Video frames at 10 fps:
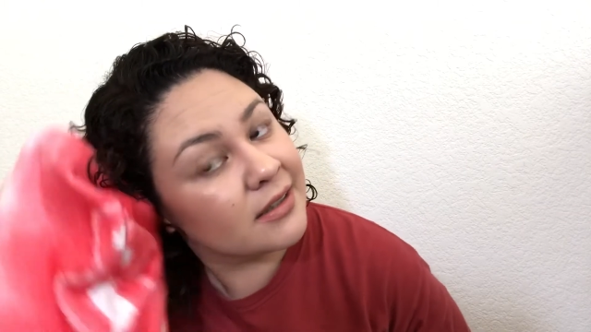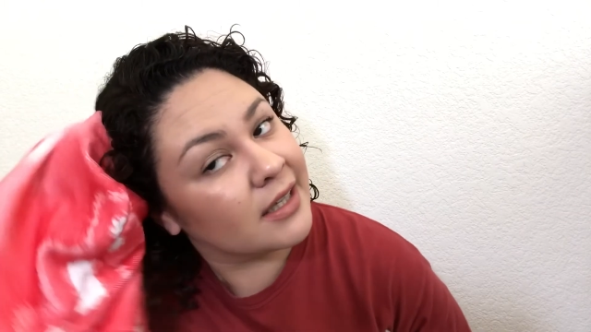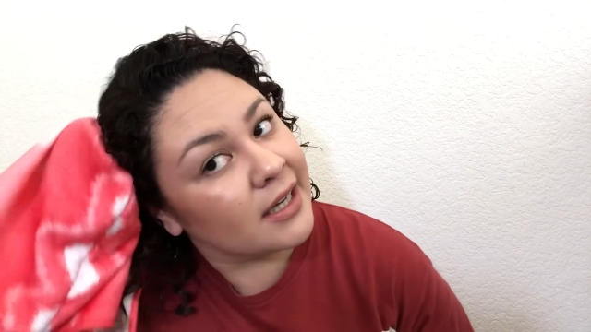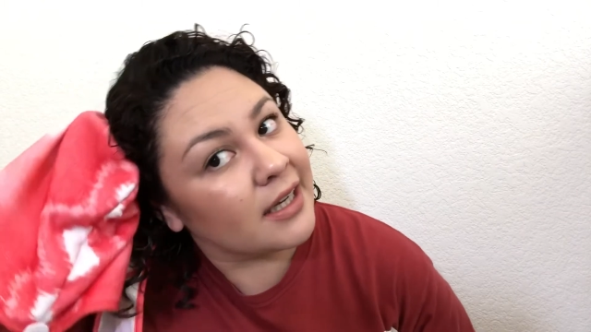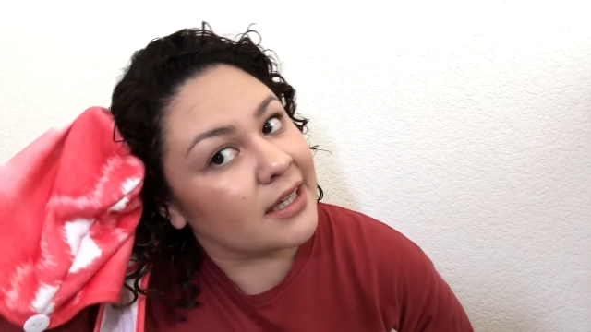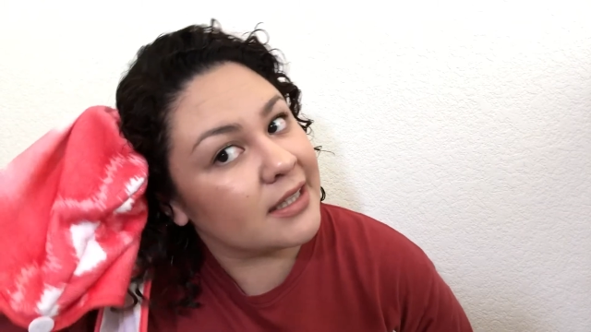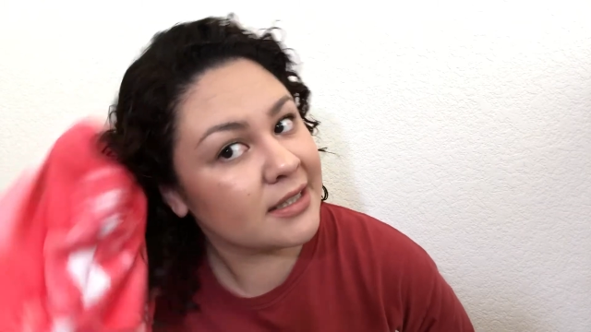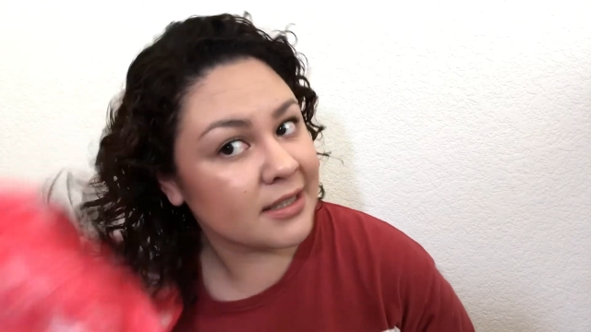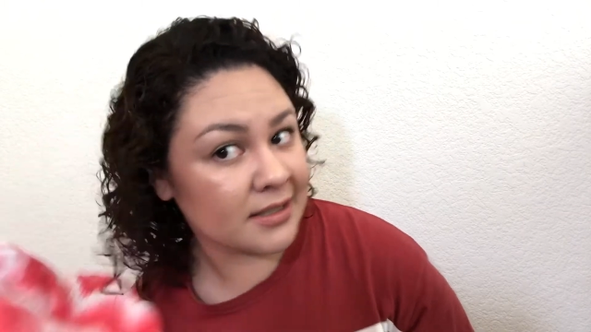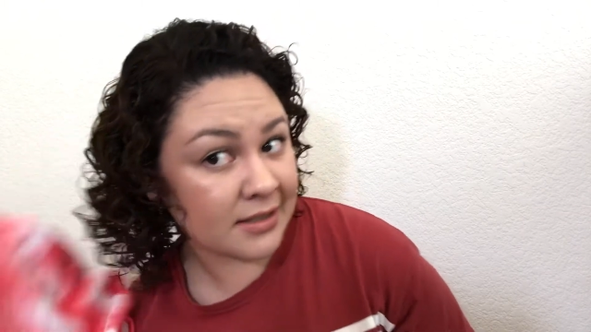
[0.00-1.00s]
Okay,
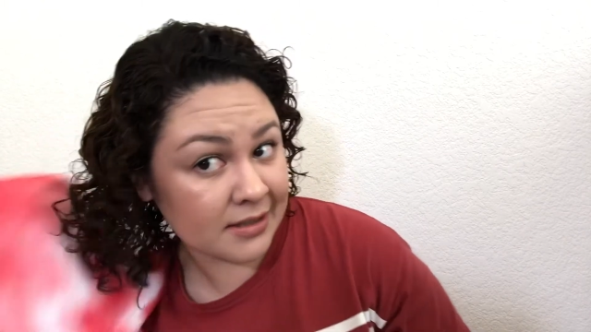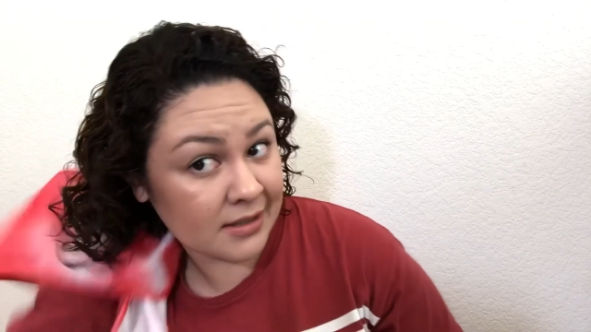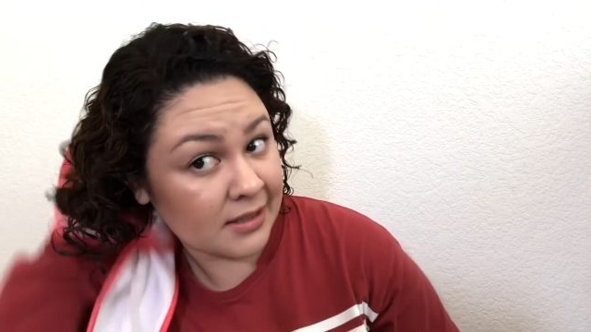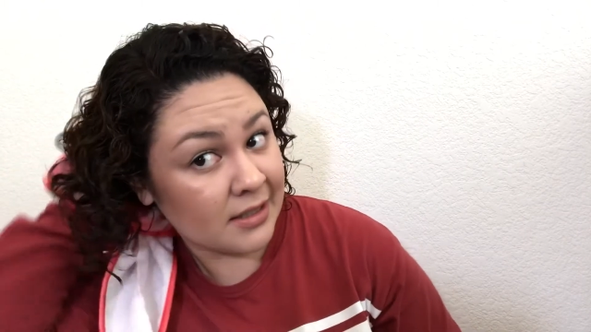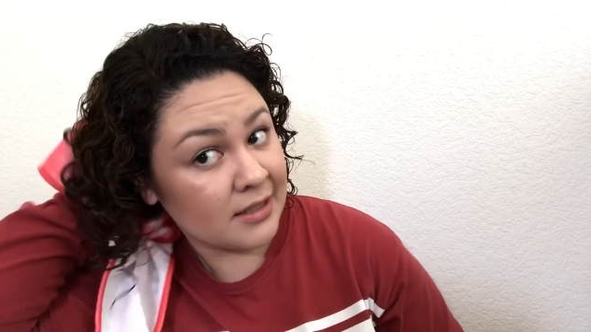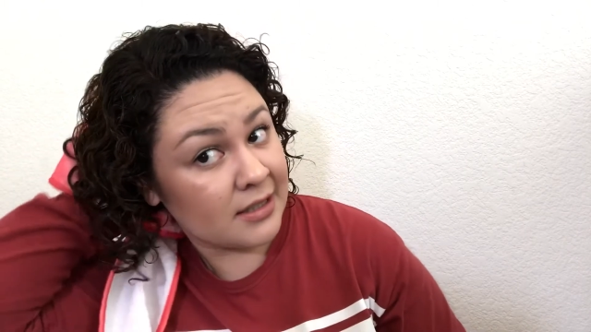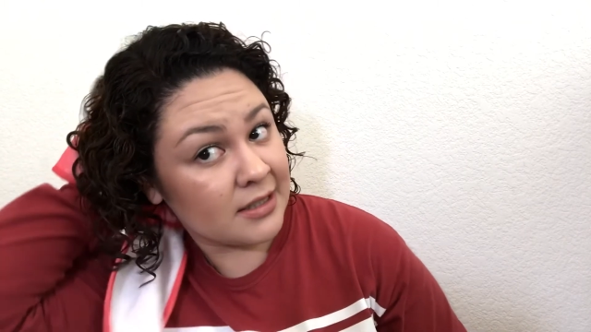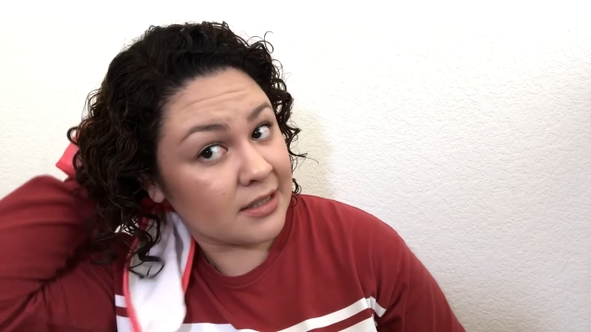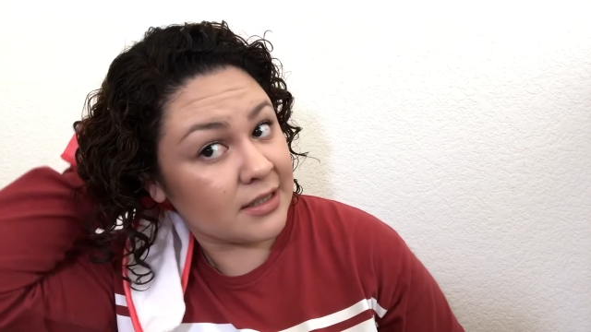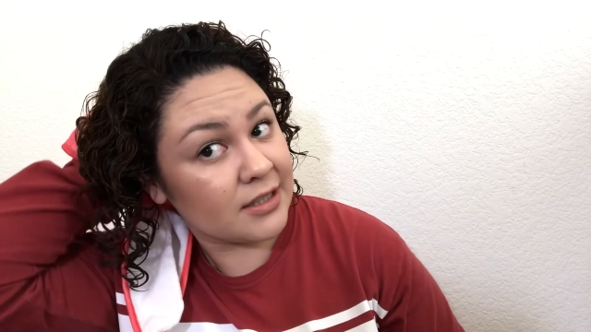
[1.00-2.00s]

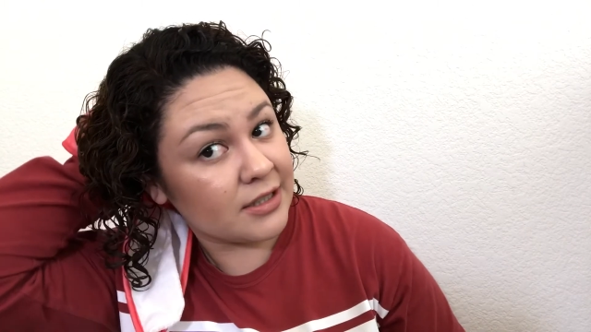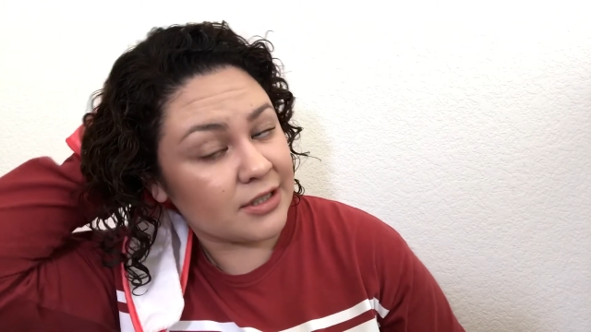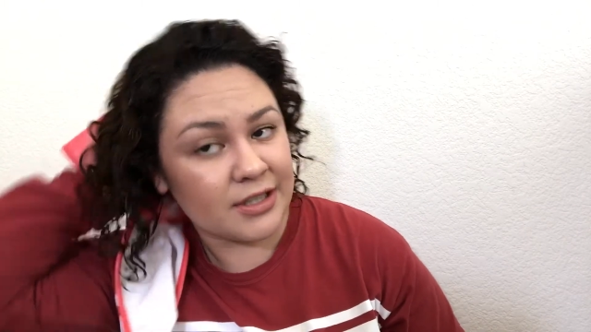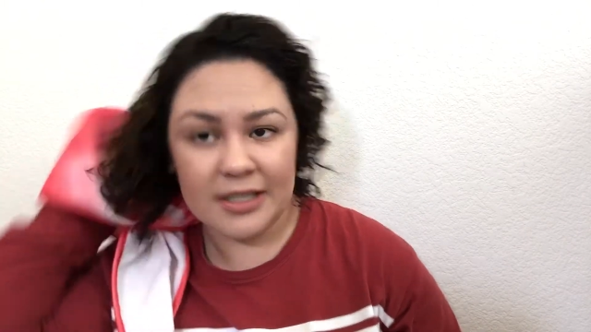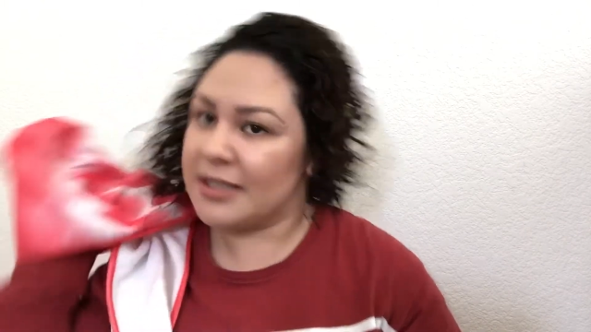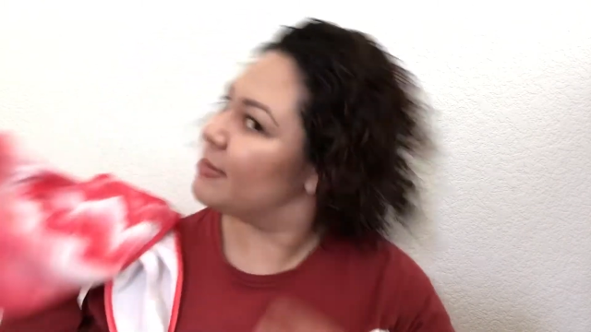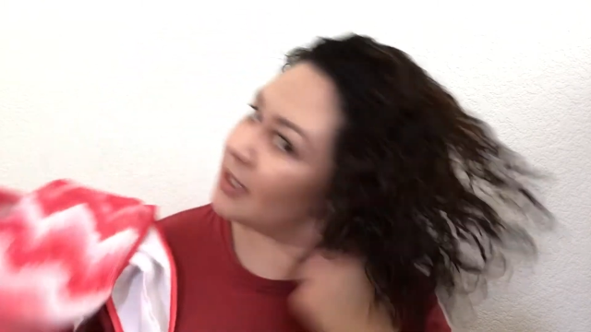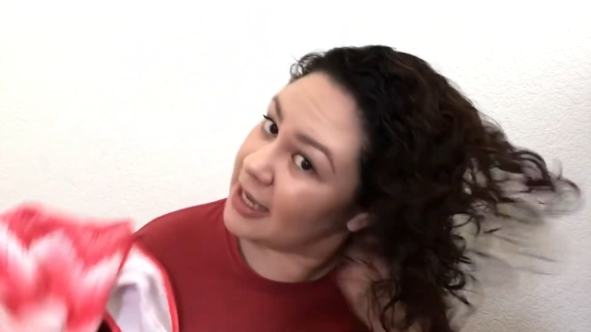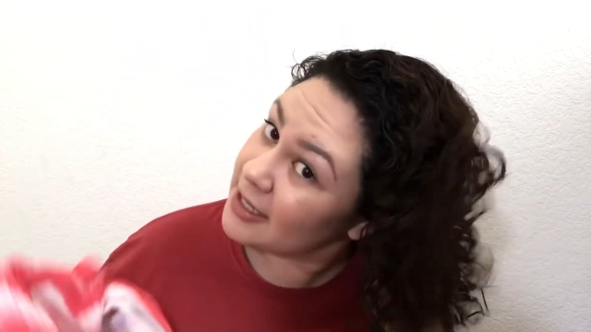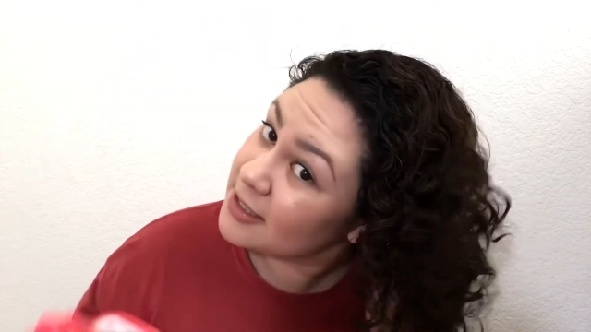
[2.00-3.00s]
so just get some of
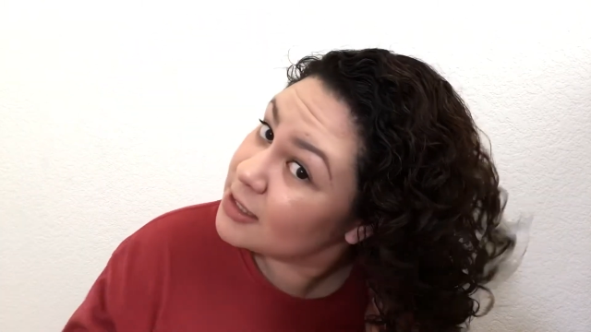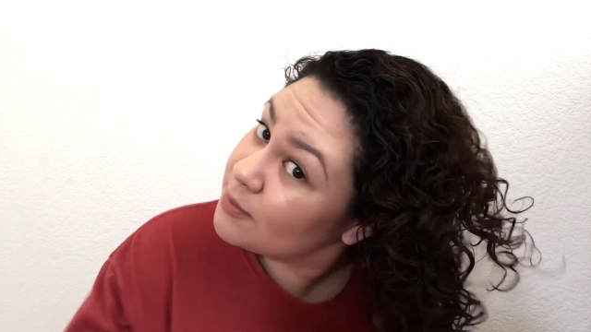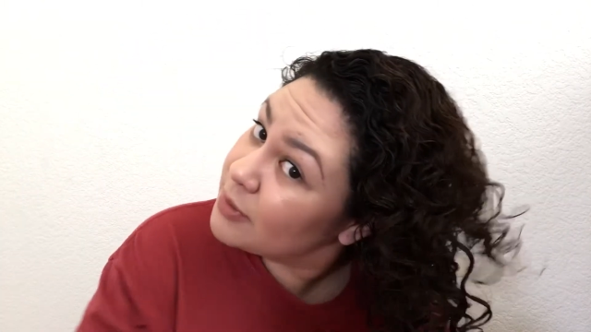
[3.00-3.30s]
the excess